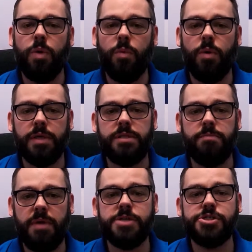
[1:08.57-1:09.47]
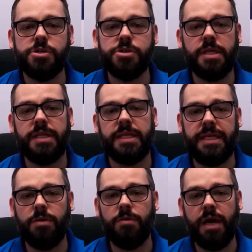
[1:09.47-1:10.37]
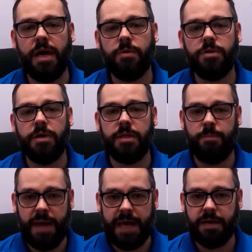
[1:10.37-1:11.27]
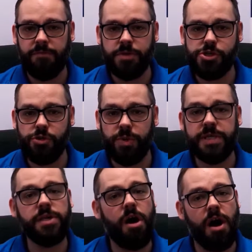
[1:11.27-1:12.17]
we want to make sure that the heel counter at the back of the shoe is